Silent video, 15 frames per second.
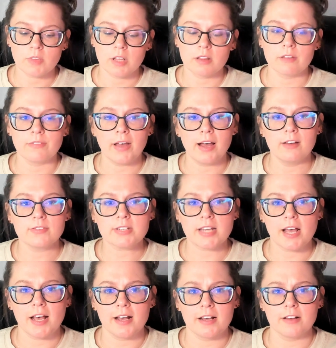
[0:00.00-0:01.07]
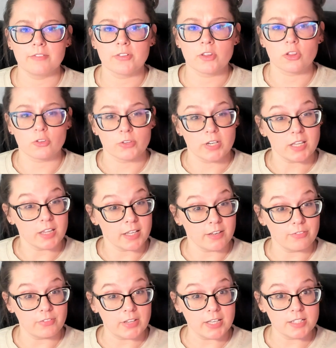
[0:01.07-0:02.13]
The valves have 3
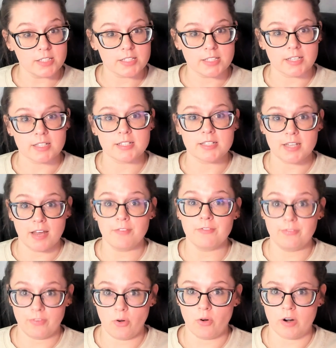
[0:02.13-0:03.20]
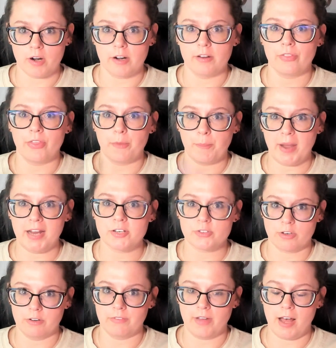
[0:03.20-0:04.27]
leaflets except for the
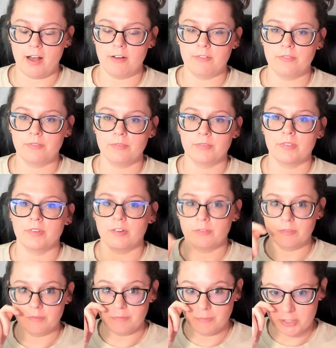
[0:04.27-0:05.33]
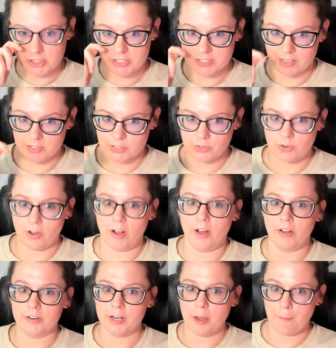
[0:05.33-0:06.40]
mitral valve, which is also
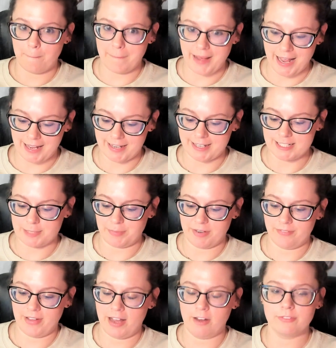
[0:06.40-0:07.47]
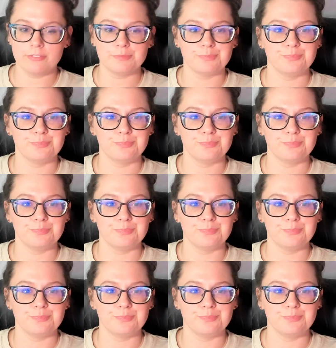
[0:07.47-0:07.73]
called bicuspid valve.